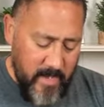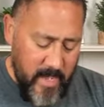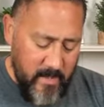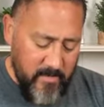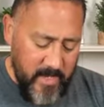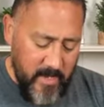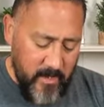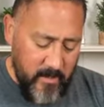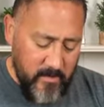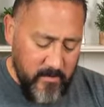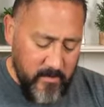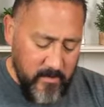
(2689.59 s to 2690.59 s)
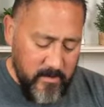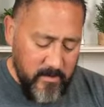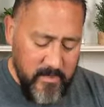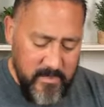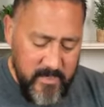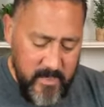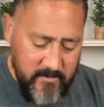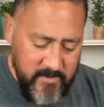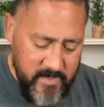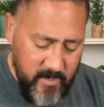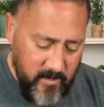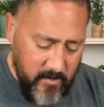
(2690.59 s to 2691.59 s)
Abiel, the son of
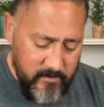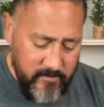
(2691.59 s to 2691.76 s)
Zeror,